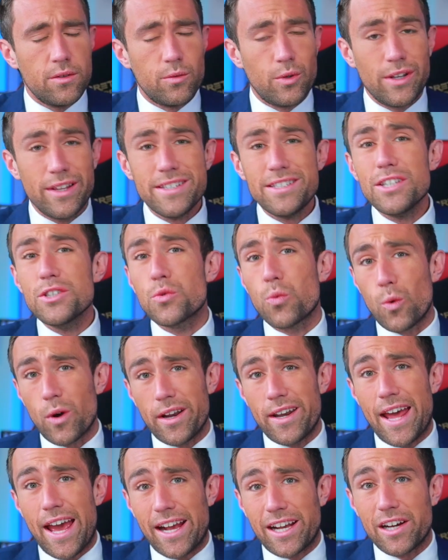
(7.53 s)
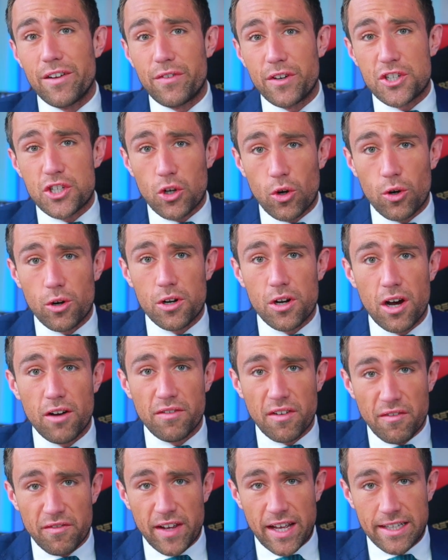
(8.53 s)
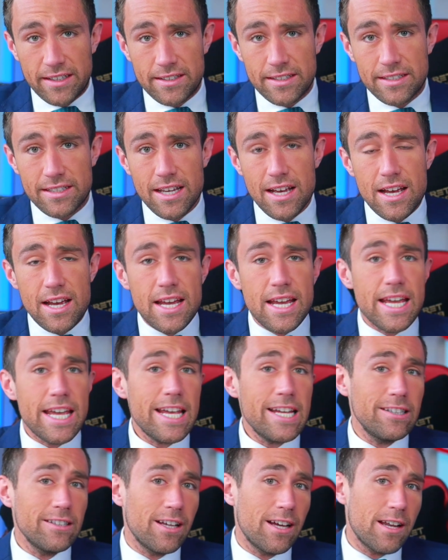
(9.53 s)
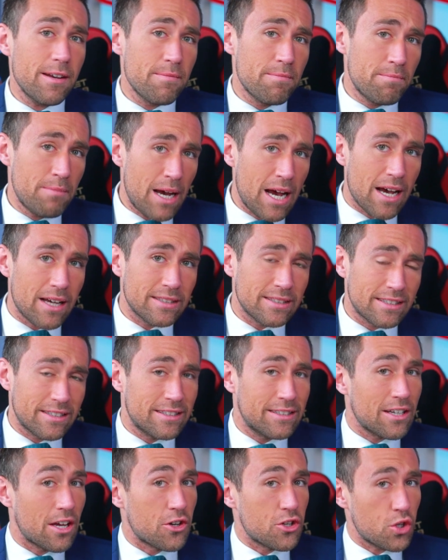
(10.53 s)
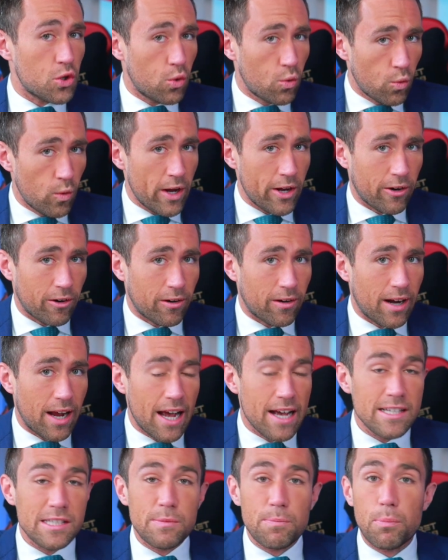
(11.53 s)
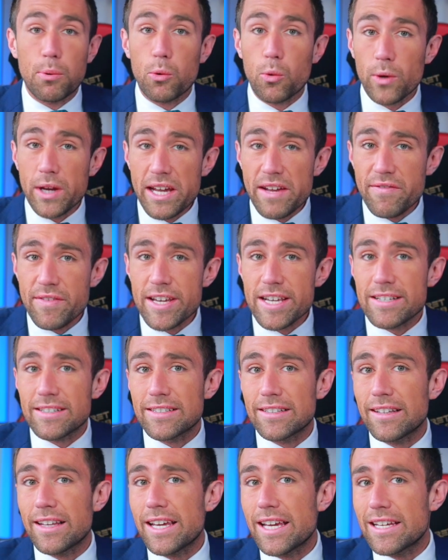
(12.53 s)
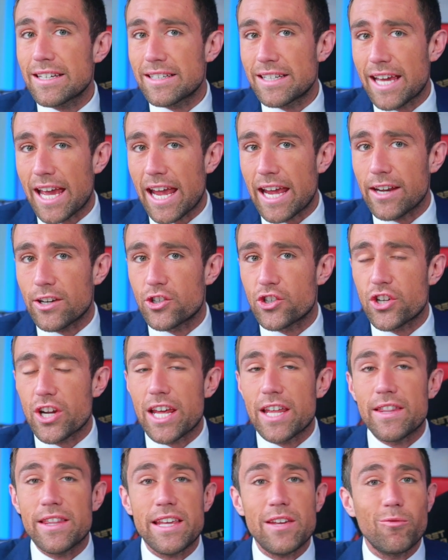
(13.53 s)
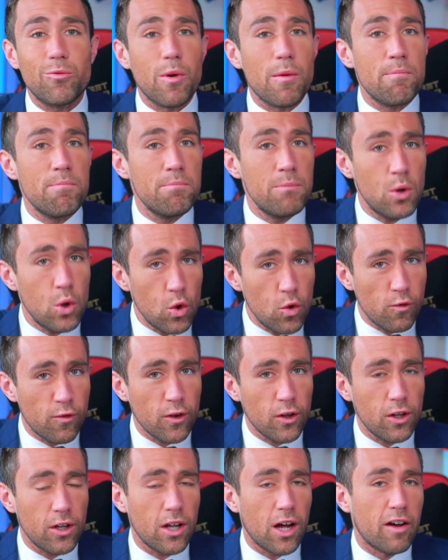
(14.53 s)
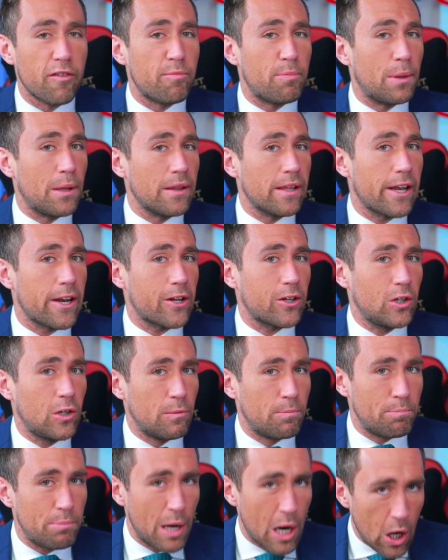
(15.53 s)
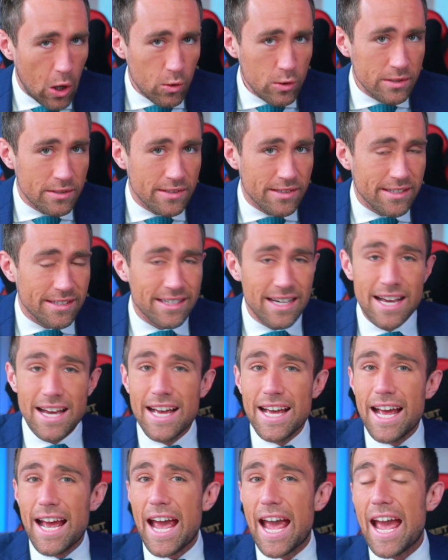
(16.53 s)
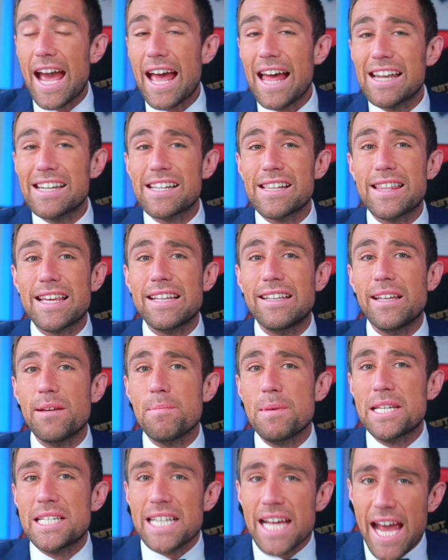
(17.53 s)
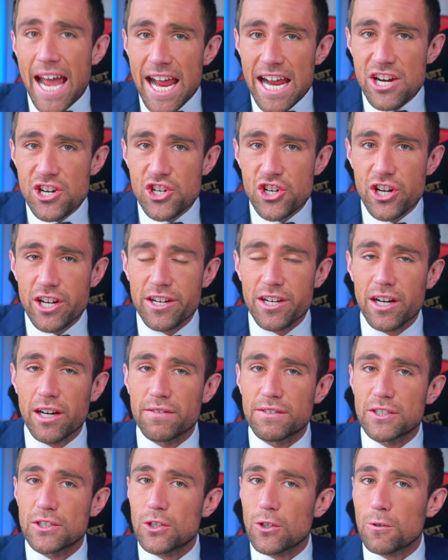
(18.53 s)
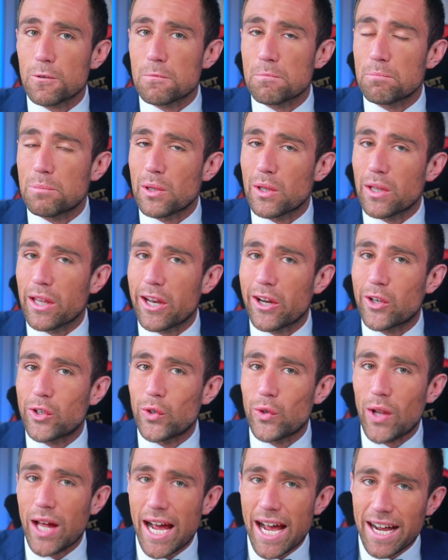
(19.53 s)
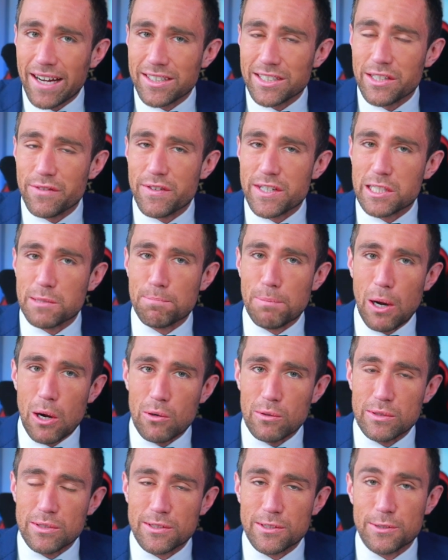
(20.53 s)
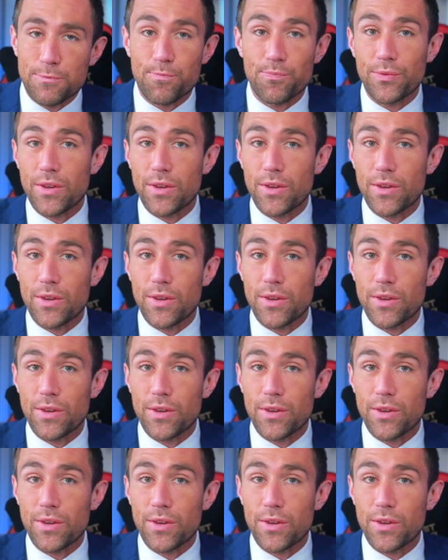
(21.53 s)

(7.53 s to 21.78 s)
Well, this is one heck of a turn of events. Elon Musk's Twitter has previously engaged in the removal of political posts and the limitation of certain political activist posts